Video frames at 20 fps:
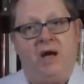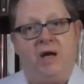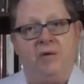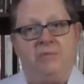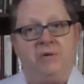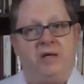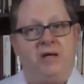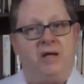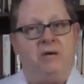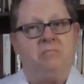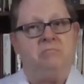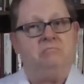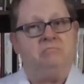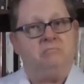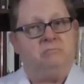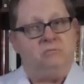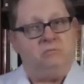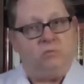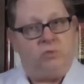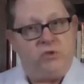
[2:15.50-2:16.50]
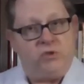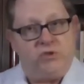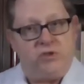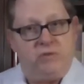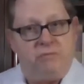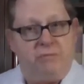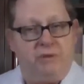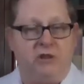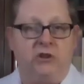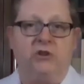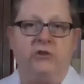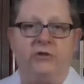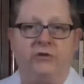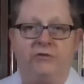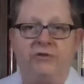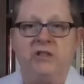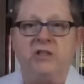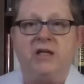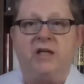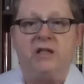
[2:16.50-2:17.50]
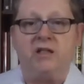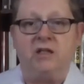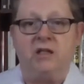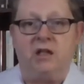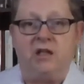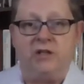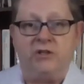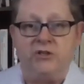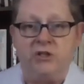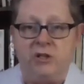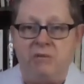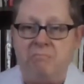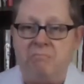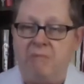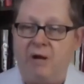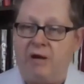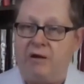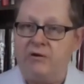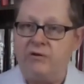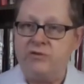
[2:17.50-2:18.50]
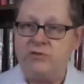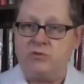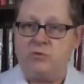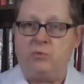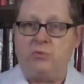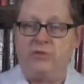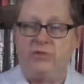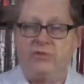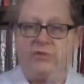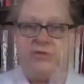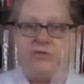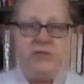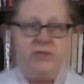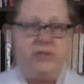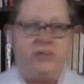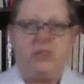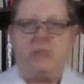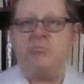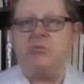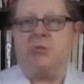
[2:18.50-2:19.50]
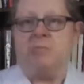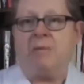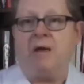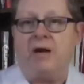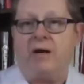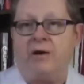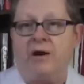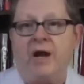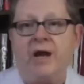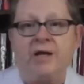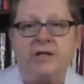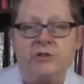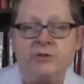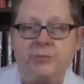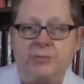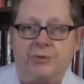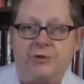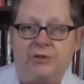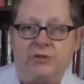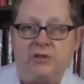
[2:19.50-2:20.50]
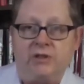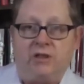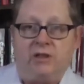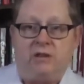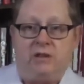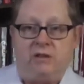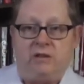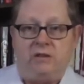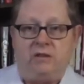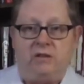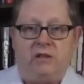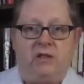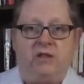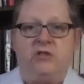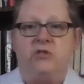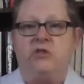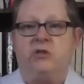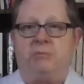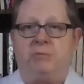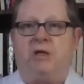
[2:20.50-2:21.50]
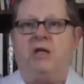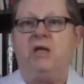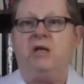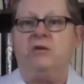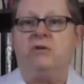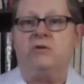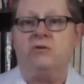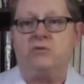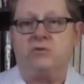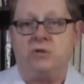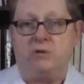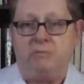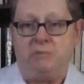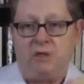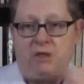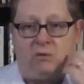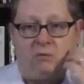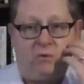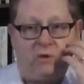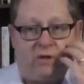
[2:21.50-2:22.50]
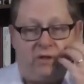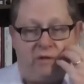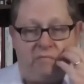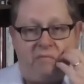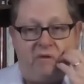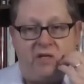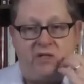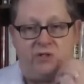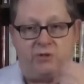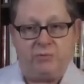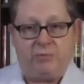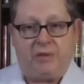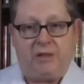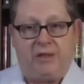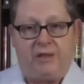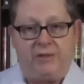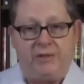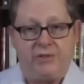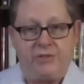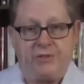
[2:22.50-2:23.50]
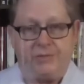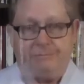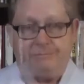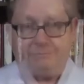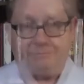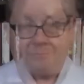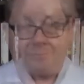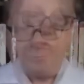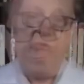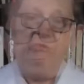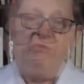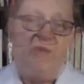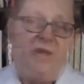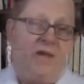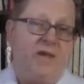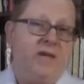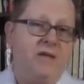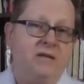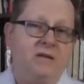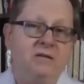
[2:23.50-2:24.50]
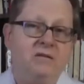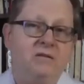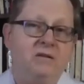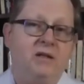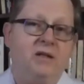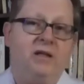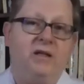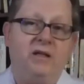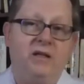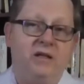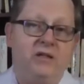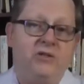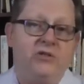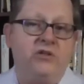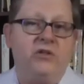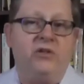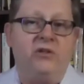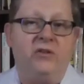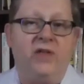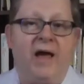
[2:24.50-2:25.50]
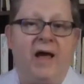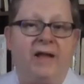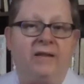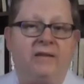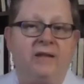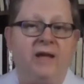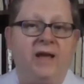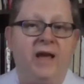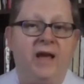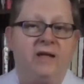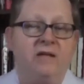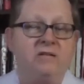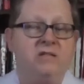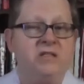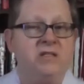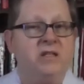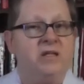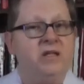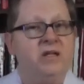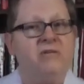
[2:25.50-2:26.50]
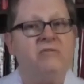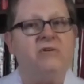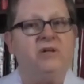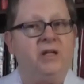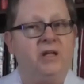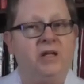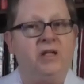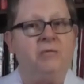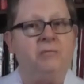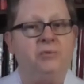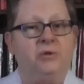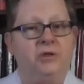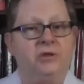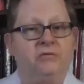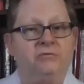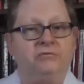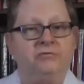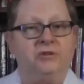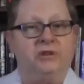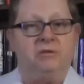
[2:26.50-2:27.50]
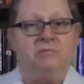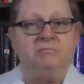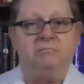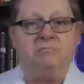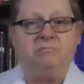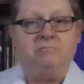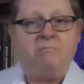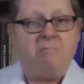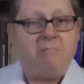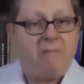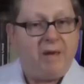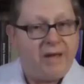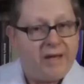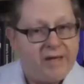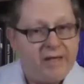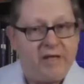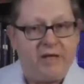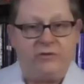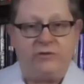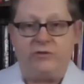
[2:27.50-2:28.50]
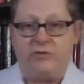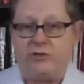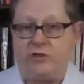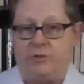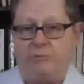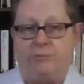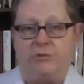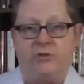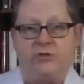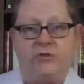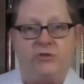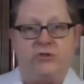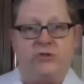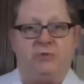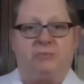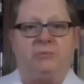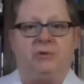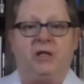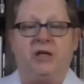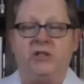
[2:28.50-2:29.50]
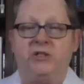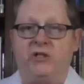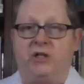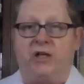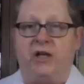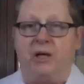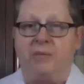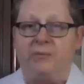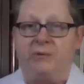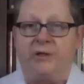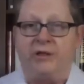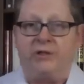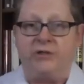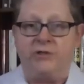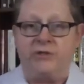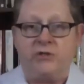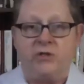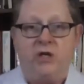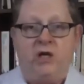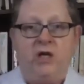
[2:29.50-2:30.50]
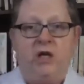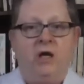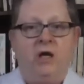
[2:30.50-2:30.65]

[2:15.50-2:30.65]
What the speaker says: IBM was the builder of the technology. Maersk was the subject matter expert in the shipping industry, being one of the major players. Then, in addition to that, they had significant input from many other shippers and supply chain operators